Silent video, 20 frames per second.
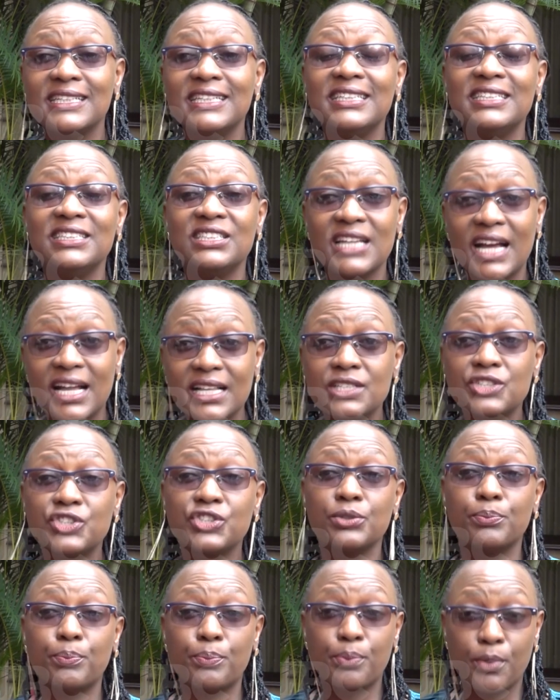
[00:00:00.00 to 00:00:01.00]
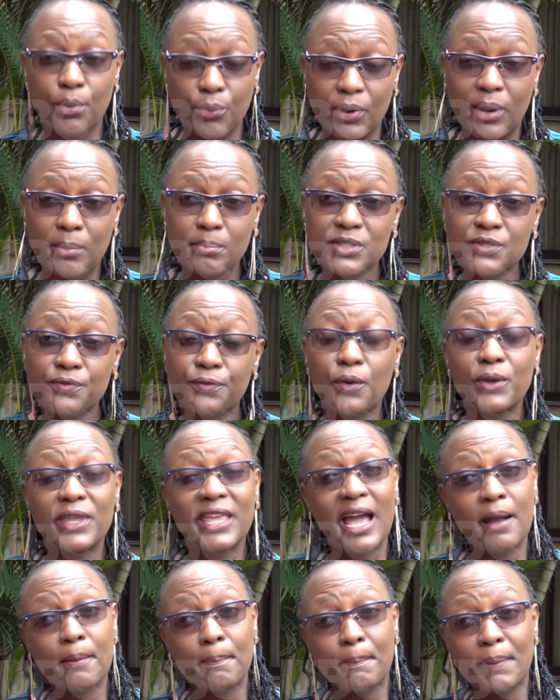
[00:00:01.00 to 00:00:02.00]
internship programs for
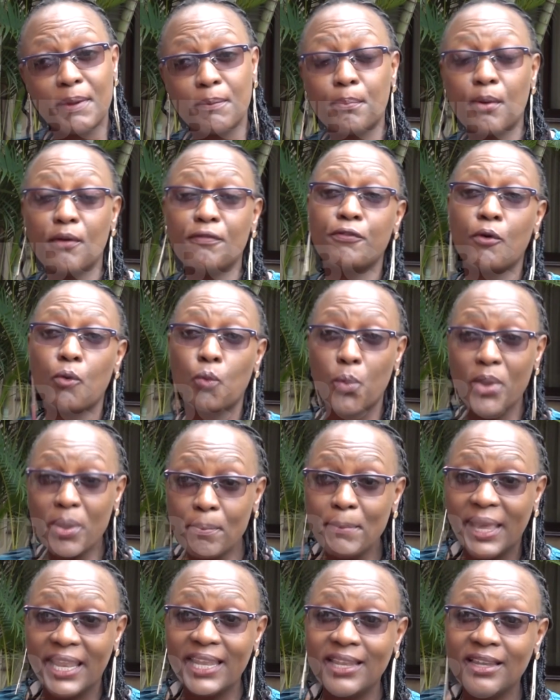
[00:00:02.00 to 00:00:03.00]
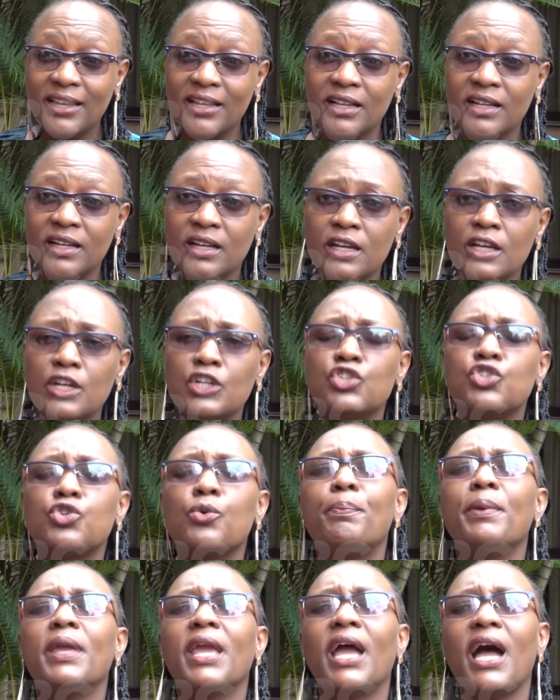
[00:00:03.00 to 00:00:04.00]
young people, for women, to
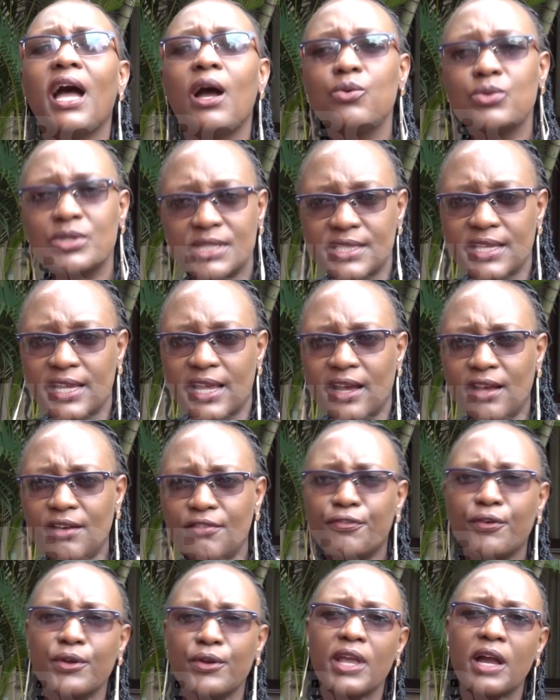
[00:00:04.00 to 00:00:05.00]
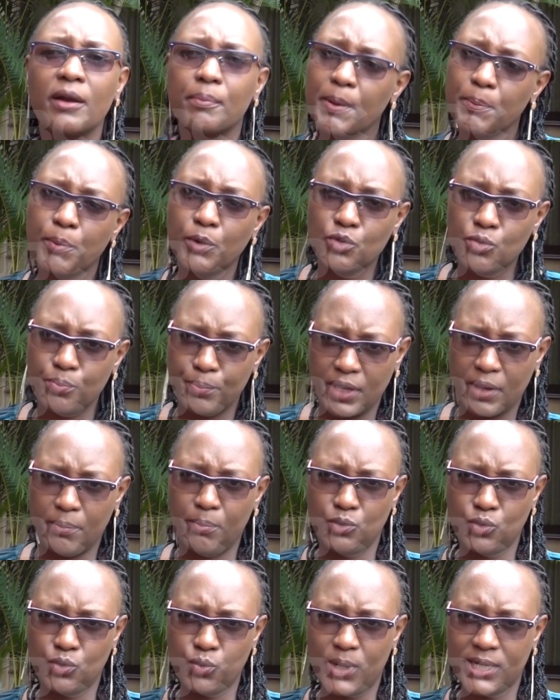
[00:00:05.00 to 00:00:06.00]
be out there for young people to be
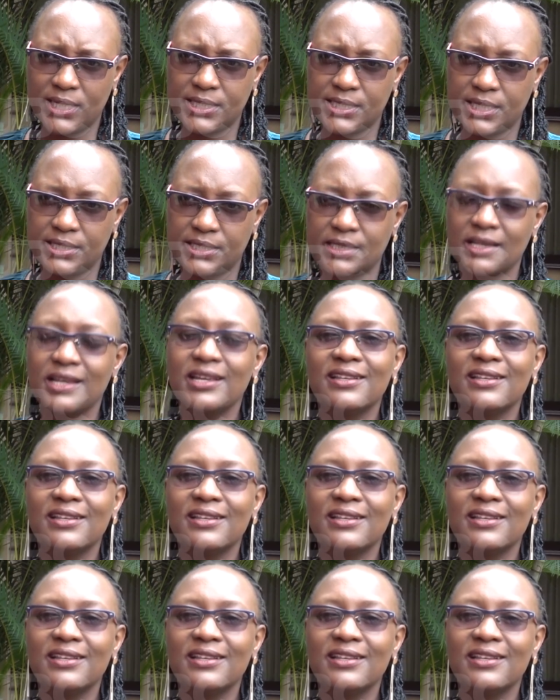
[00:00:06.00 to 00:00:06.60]
able to access?